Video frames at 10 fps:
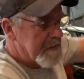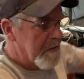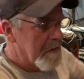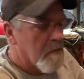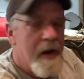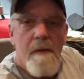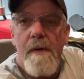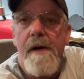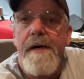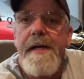tell you right
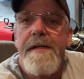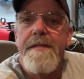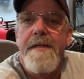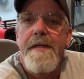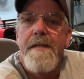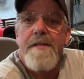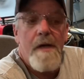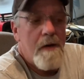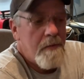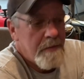where it is.
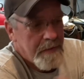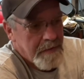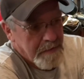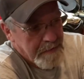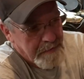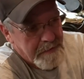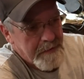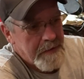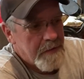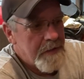So,
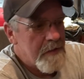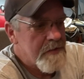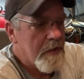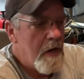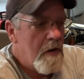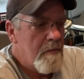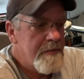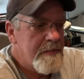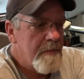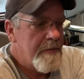you know, years ago
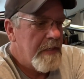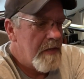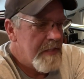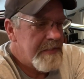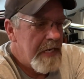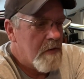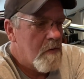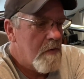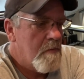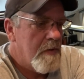when somebody lost that
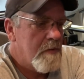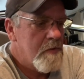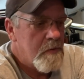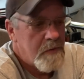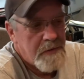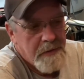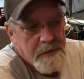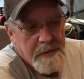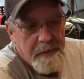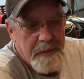Cornwell tool,
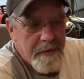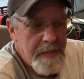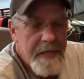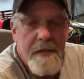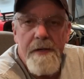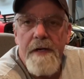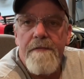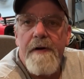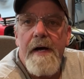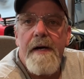they could
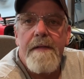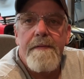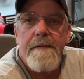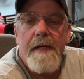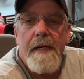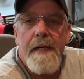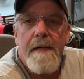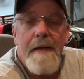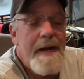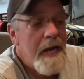have,
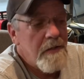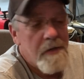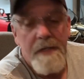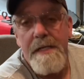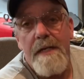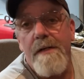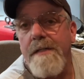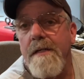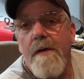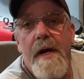and I
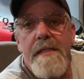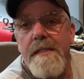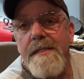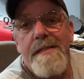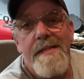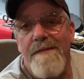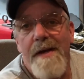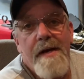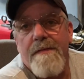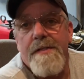looked in Craigslist and stuff.
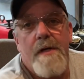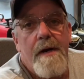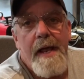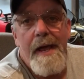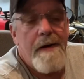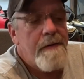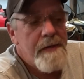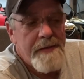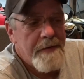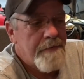I never saw an ad or
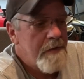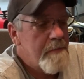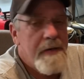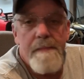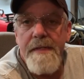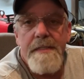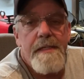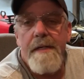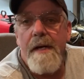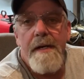anything for anybody missing it, and I